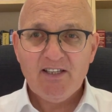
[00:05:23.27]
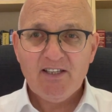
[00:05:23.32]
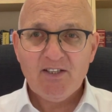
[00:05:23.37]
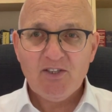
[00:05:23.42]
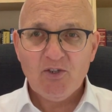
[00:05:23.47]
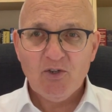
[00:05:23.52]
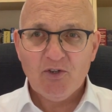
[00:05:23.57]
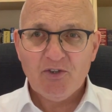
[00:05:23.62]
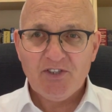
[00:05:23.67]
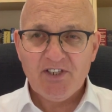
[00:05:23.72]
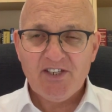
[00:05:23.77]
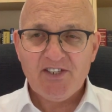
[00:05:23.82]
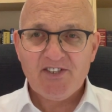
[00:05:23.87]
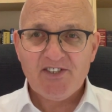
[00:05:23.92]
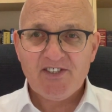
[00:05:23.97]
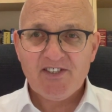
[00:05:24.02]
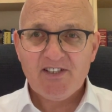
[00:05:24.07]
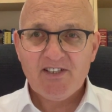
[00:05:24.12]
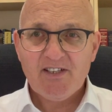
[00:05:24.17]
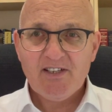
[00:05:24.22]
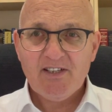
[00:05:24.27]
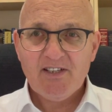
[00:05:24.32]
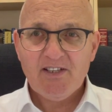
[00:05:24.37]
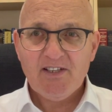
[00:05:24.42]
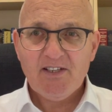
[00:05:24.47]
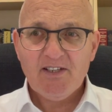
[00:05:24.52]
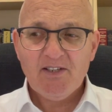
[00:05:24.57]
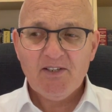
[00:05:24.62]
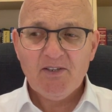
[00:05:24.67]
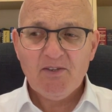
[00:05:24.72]
God is
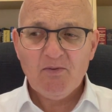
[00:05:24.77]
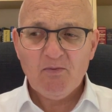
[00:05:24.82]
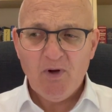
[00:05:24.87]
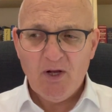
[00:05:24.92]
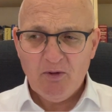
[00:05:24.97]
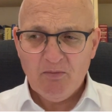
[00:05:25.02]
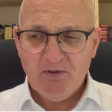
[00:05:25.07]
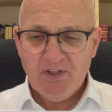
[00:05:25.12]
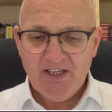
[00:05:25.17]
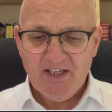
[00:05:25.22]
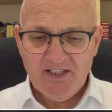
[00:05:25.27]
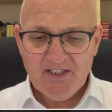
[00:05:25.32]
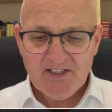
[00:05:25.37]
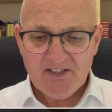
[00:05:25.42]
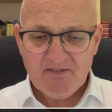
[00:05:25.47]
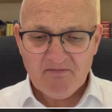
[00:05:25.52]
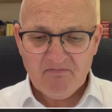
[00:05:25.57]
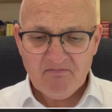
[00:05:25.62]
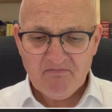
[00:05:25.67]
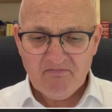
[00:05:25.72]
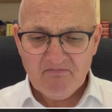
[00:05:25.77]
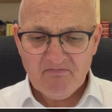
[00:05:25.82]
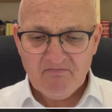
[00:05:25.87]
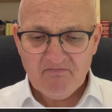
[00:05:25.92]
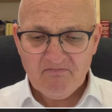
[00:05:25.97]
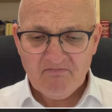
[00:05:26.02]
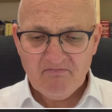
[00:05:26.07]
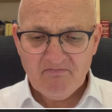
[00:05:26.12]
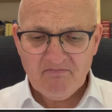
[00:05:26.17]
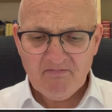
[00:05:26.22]
well pleased.
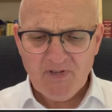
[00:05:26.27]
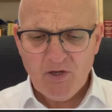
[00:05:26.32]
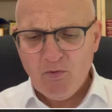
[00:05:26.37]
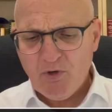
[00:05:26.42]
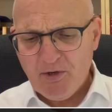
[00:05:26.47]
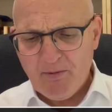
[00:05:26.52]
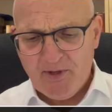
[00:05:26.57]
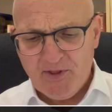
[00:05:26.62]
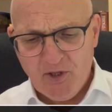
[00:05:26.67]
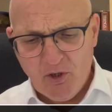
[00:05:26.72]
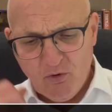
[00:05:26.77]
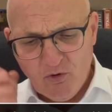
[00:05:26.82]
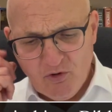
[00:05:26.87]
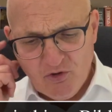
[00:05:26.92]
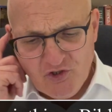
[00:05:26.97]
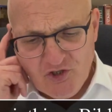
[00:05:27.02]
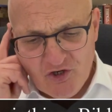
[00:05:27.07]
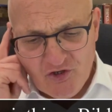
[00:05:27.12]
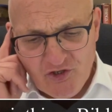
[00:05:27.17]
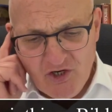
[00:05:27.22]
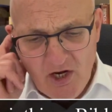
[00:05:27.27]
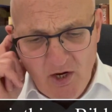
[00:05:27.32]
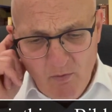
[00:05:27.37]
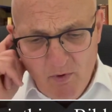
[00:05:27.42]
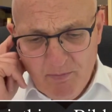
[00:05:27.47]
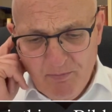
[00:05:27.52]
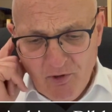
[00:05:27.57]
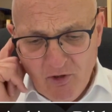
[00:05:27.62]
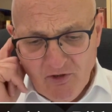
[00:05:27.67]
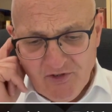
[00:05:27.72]
Now, what about the local church?
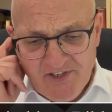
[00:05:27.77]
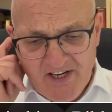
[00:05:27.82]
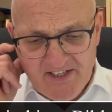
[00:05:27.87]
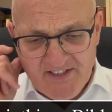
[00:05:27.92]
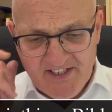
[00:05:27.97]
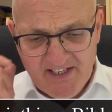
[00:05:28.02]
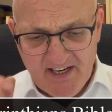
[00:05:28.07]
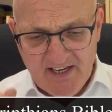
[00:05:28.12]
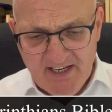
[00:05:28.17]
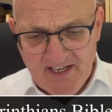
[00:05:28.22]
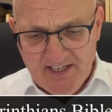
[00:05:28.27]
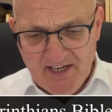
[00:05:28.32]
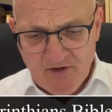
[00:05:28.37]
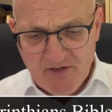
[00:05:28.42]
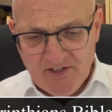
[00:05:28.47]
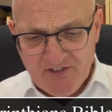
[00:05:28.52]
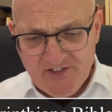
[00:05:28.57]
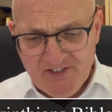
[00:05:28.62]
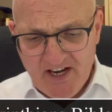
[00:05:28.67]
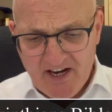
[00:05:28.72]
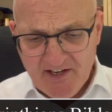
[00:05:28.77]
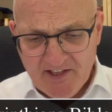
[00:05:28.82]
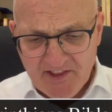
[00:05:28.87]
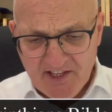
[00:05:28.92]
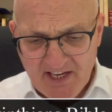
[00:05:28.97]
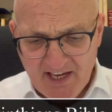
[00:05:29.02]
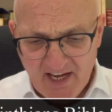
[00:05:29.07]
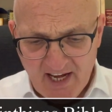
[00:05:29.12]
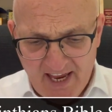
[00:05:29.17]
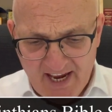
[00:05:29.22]
Well, Paul says here, now concerning the
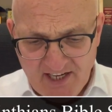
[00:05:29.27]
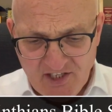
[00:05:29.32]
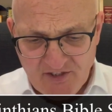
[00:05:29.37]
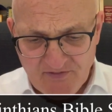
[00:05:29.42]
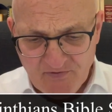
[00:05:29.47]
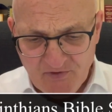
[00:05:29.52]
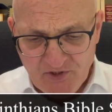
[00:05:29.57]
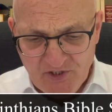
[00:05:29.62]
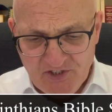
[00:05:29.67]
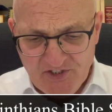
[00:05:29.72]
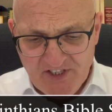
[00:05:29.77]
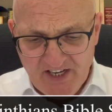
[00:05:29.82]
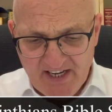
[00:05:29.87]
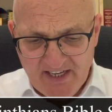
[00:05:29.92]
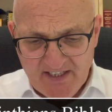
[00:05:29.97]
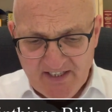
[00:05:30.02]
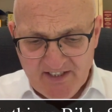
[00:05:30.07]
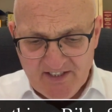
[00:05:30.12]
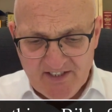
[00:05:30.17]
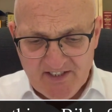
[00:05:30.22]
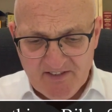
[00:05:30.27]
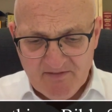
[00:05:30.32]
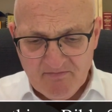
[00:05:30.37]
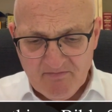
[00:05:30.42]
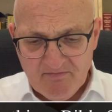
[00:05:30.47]
collection for the saints.